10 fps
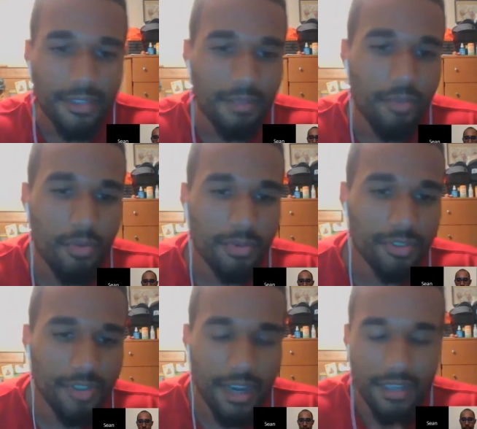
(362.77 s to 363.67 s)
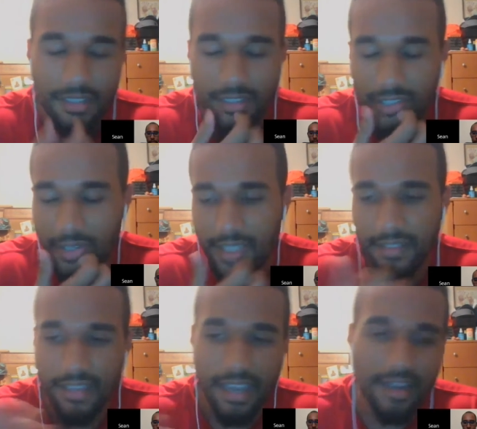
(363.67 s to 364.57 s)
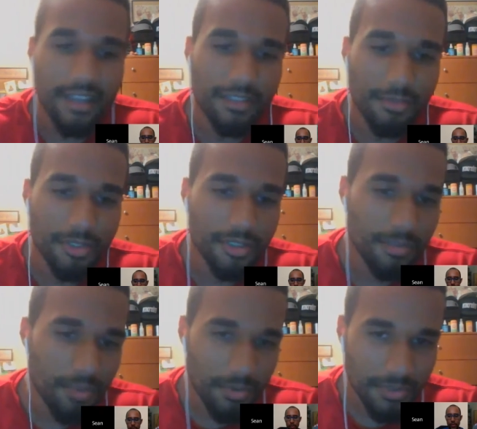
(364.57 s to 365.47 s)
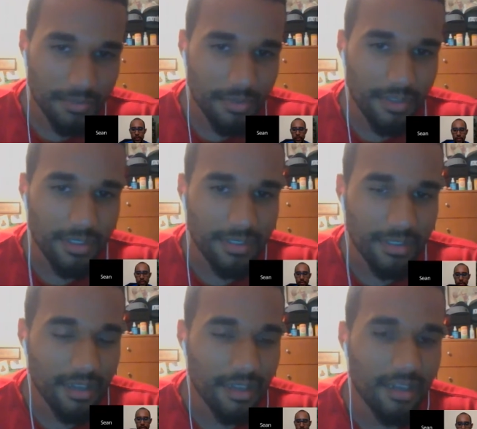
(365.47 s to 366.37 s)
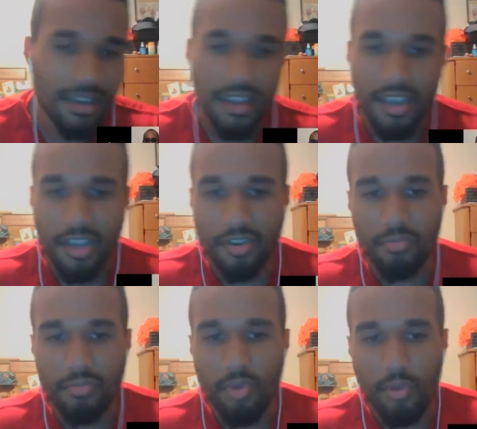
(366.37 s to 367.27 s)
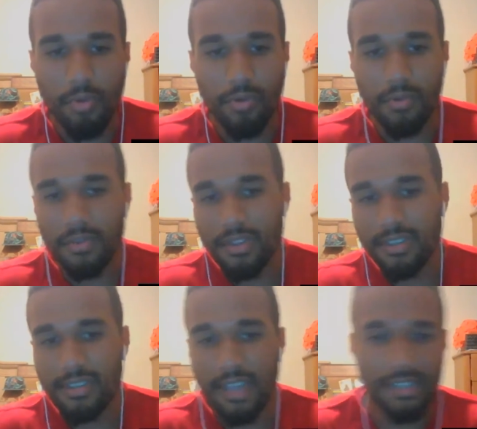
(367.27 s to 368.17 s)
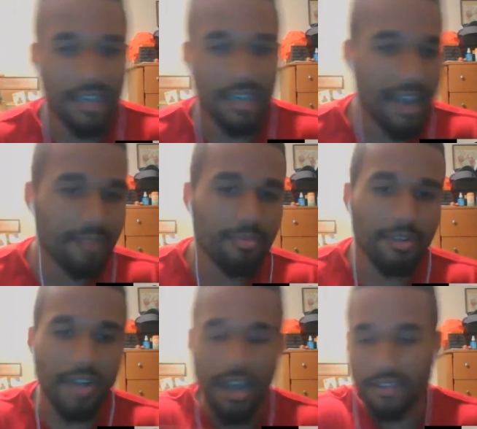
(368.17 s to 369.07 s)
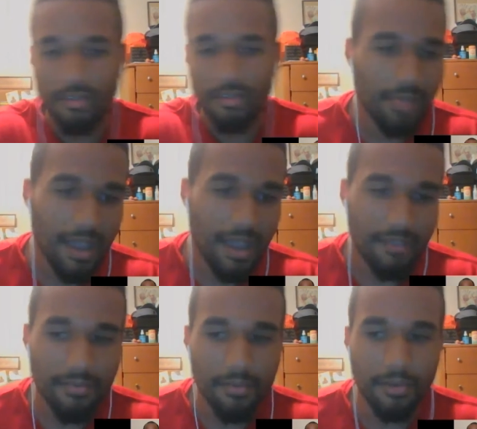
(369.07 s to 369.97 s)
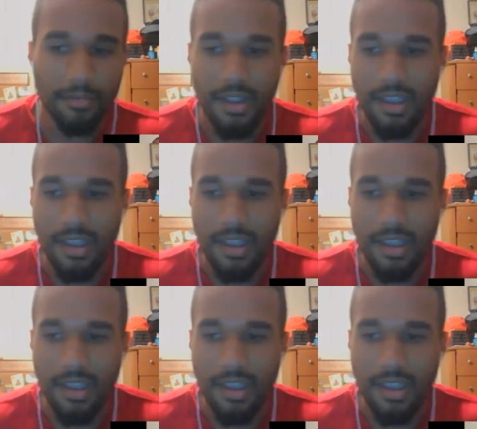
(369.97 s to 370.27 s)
with their mobile strategy. You got the NX, which is supposed to be this like new mobile / hybrid console platform.